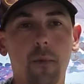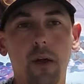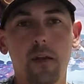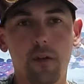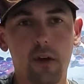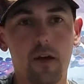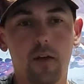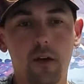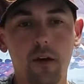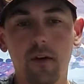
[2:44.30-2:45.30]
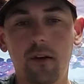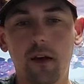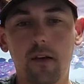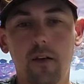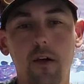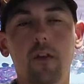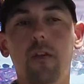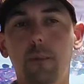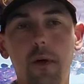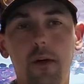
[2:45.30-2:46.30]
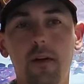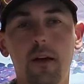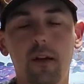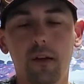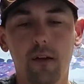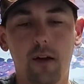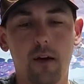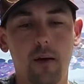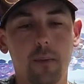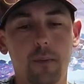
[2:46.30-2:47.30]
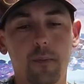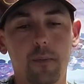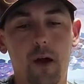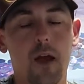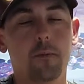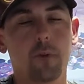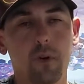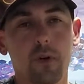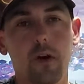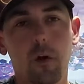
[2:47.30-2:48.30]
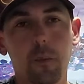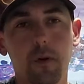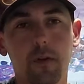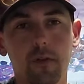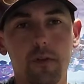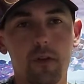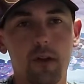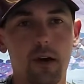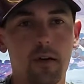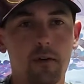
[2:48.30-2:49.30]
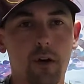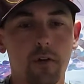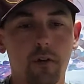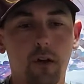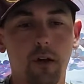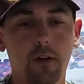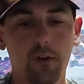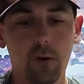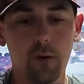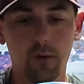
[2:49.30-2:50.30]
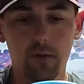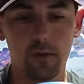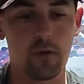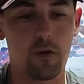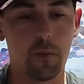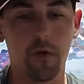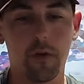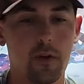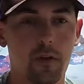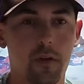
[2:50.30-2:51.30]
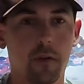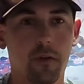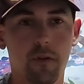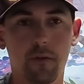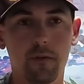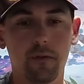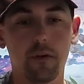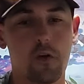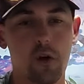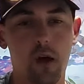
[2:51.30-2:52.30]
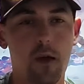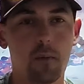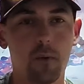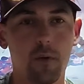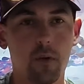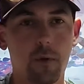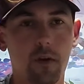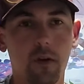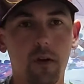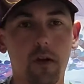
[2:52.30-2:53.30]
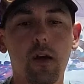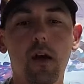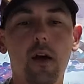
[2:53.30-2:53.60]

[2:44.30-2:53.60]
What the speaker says: It's good. It's good stability. I am really hoping for the Razor Claw 2 to just put these things to shame with stability.